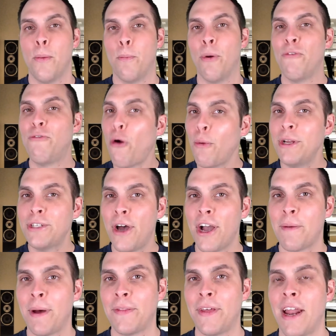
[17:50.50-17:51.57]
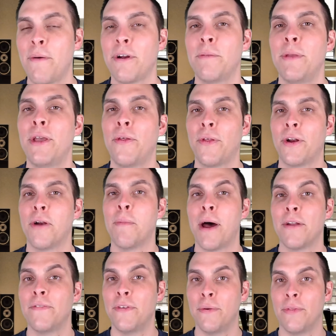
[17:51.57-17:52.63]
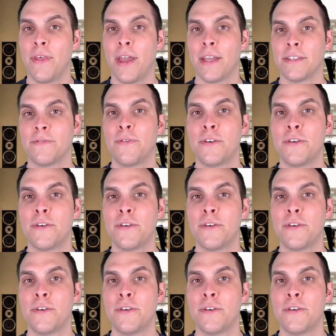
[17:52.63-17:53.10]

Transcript: Before we talk about that, I want to be clear about a few things.